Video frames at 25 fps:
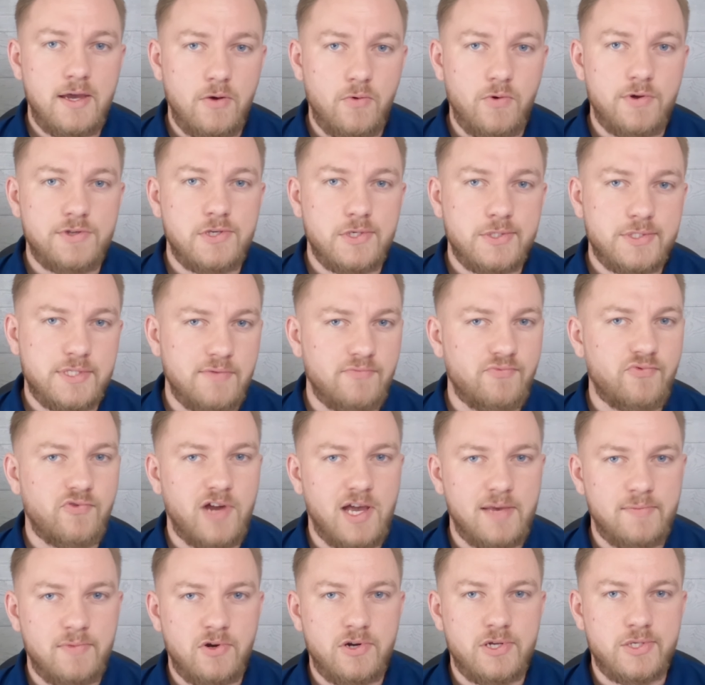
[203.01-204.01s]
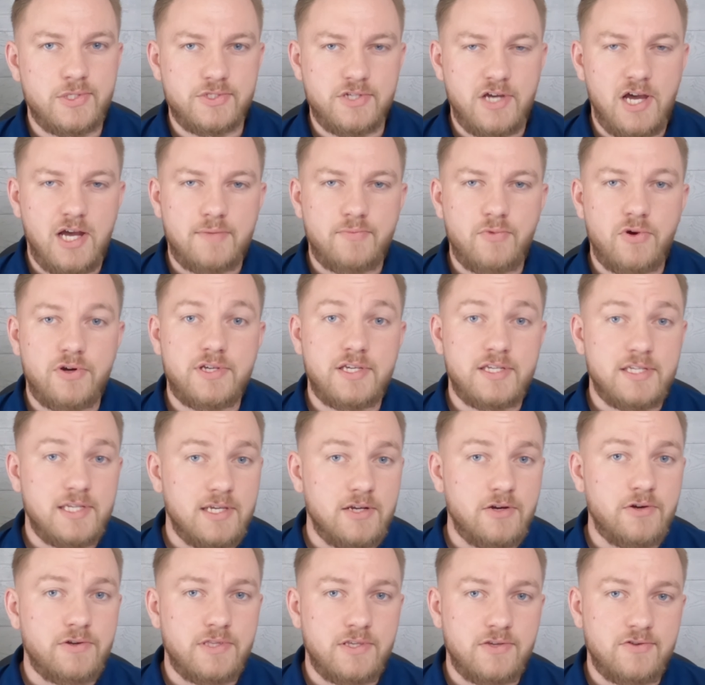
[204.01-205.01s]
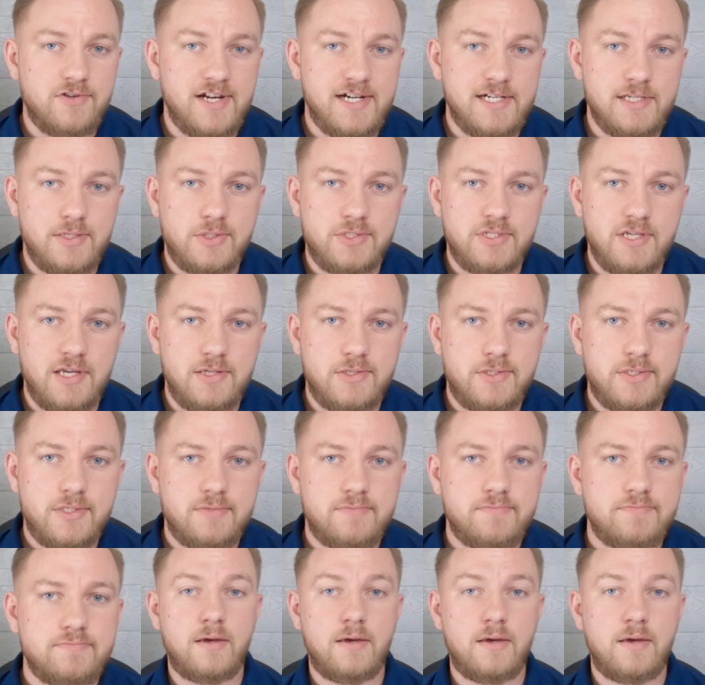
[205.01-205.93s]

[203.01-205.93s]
which is the primary stock market here in the United States.